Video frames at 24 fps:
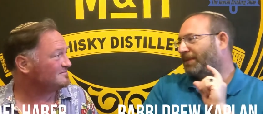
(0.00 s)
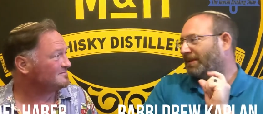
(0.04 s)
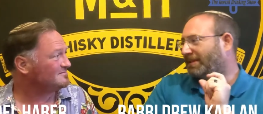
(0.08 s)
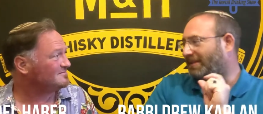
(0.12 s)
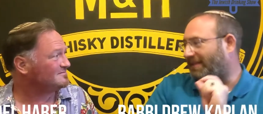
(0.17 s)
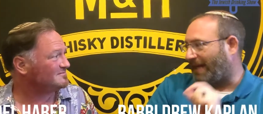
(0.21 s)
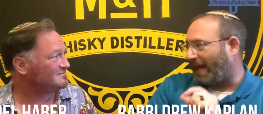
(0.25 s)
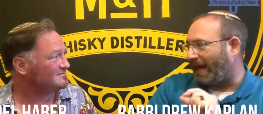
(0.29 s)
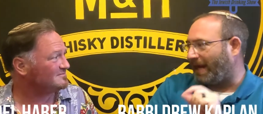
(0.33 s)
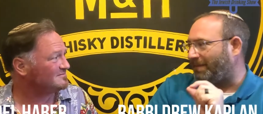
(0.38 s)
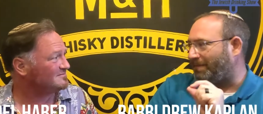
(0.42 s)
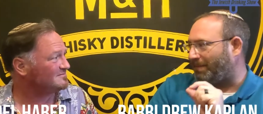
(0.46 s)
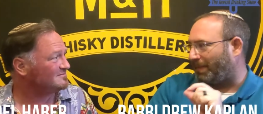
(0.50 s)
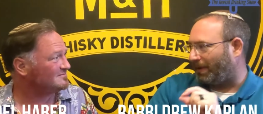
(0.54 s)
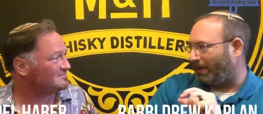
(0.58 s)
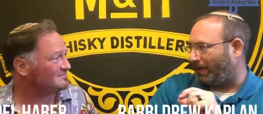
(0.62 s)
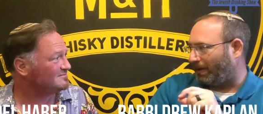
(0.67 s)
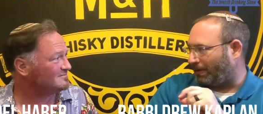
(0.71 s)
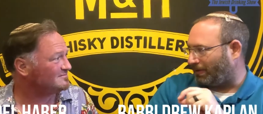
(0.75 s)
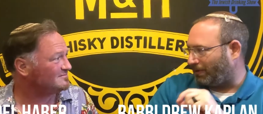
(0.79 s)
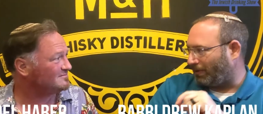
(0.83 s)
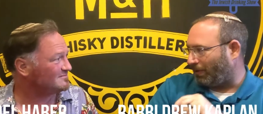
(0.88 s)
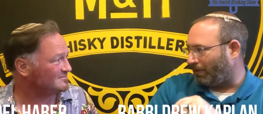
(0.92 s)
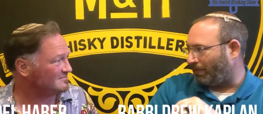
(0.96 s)
Speaker 1: Stein
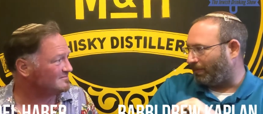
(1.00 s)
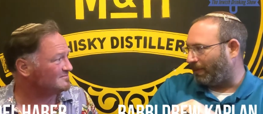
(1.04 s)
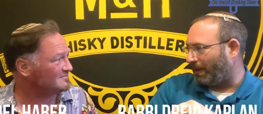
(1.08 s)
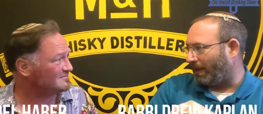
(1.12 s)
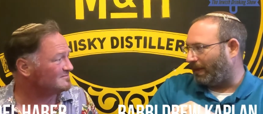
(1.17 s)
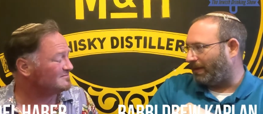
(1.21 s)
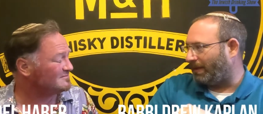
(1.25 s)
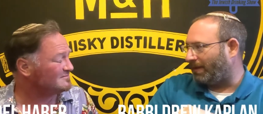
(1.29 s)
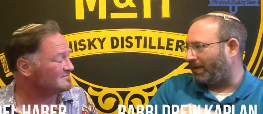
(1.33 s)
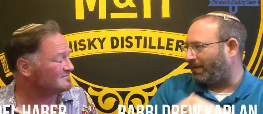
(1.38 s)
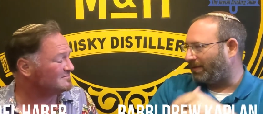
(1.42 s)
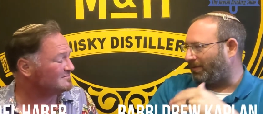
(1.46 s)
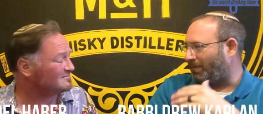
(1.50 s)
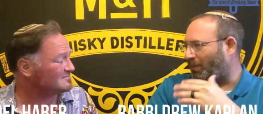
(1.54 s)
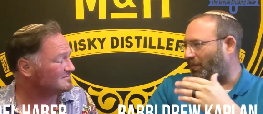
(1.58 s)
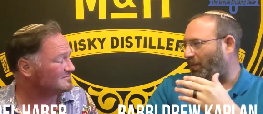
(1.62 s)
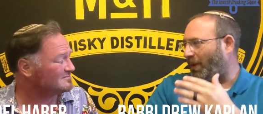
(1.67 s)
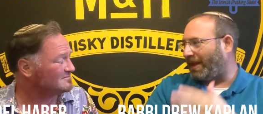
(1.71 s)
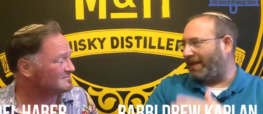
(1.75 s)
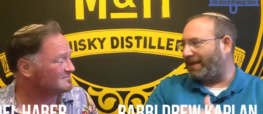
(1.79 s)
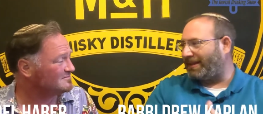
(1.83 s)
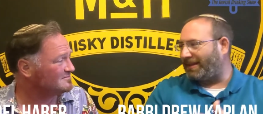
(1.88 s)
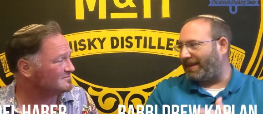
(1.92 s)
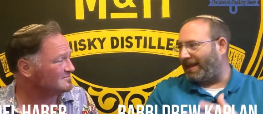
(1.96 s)
beer. He told me the
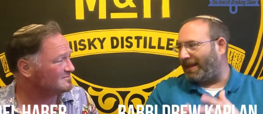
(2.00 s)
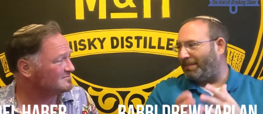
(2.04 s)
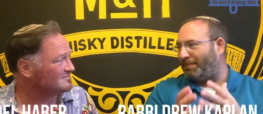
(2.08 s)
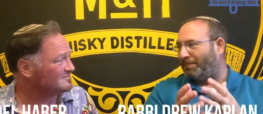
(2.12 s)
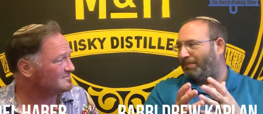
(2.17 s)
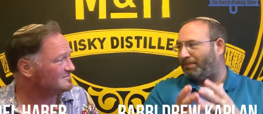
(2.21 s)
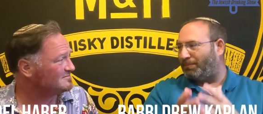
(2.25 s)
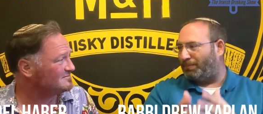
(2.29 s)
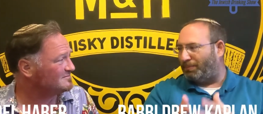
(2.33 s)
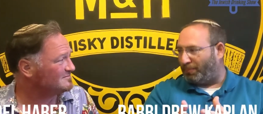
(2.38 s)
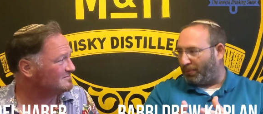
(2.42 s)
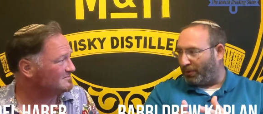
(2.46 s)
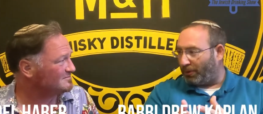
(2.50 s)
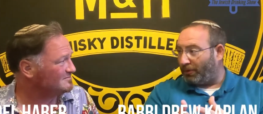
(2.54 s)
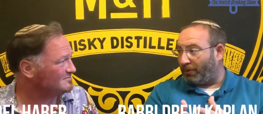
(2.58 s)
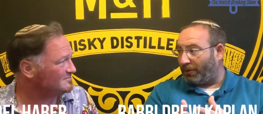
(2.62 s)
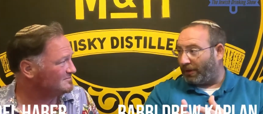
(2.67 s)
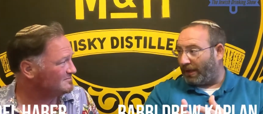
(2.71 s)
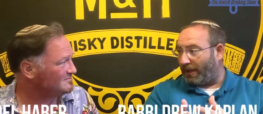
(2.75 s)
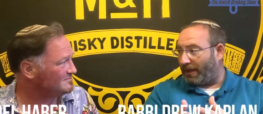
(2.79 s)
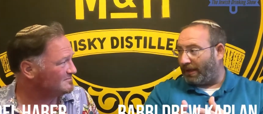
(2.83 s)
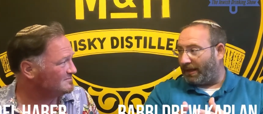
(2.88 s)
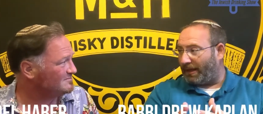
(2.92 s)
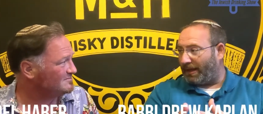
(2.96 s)
way they
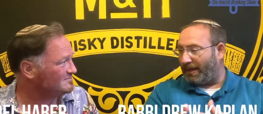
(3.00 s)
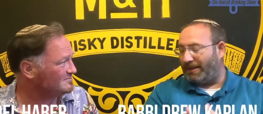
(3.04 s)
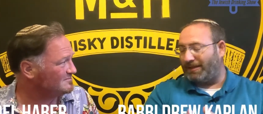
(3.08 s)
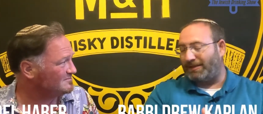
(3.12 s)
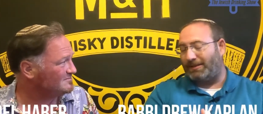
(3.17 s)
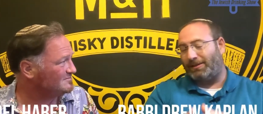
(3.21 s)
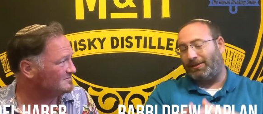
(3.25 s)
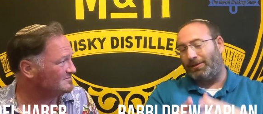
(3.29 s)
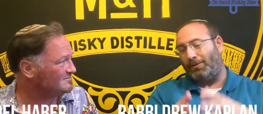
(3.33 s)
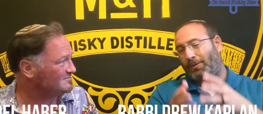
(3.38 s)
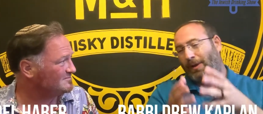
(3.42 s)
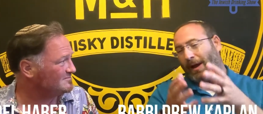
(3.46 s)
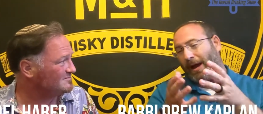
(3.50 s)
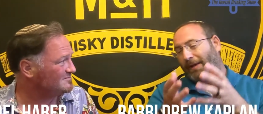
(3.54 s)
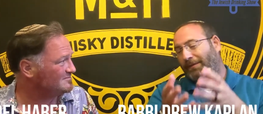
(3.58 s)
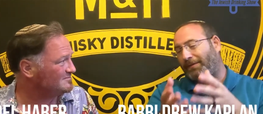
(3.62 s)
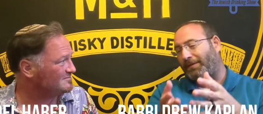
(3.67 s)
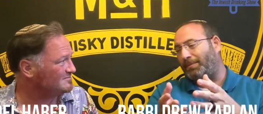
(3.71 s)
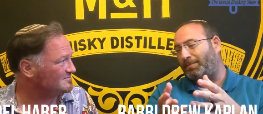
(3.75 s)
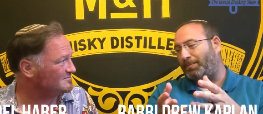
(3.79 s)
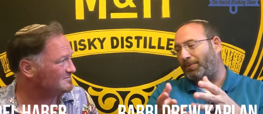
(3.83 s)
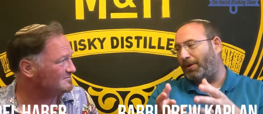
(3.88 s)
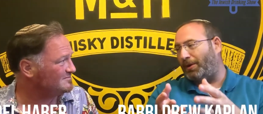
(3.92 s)
brewed it is you have to